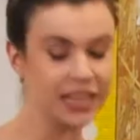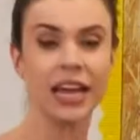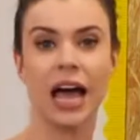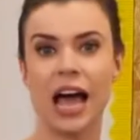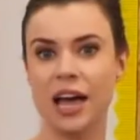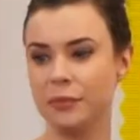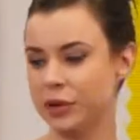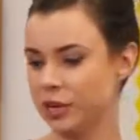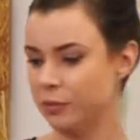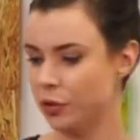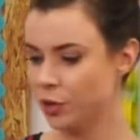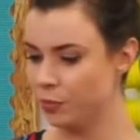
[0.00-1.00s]
see how
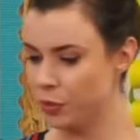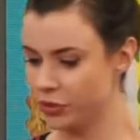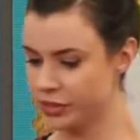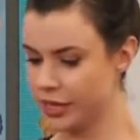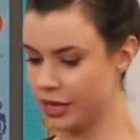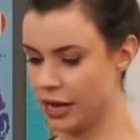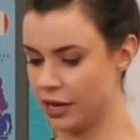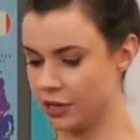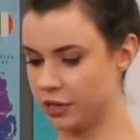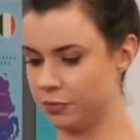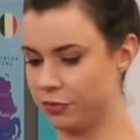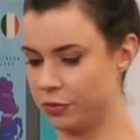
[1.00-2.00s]
many more books I can
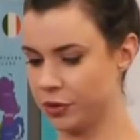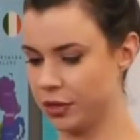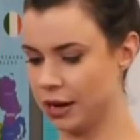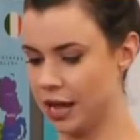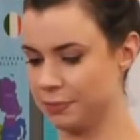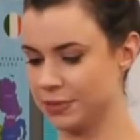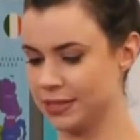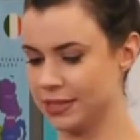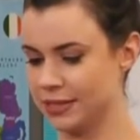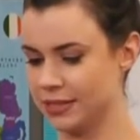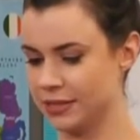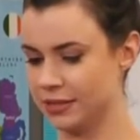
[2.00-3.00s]
add on before it
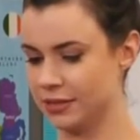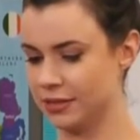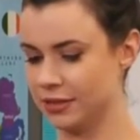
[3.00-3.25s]
collapses.